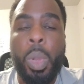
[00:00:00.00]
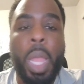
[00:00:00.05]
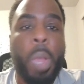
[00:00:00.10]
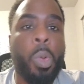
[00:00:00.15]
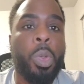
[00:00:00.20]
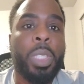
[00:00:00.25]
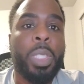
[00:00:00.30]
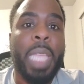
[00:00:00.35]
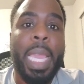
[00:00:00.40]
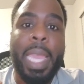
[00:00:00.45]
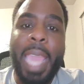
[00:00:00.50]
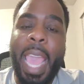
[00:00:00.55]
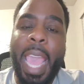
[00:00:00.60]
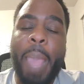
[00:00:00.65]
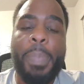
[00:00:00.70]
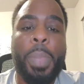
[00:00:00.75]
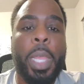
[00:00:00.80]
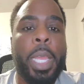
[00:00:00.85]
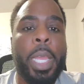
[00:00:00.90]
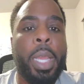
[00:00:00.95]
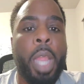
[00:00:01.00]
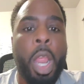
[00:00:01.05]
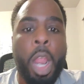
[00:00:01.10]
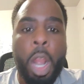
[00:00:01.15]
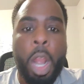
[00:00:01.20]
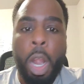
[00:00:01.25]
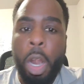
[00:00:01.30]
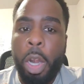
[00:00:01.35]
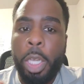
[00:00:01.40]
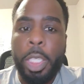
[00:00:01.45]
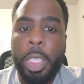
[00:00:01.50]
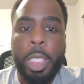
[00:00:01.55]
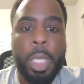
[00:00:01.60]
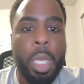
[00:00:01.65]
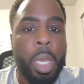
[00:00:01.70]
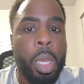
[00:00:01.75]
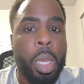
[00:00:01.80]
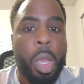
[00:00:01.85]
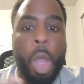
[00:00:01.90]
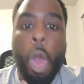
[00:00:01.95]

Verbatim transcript: Like we'll say Kaplan, Hurst,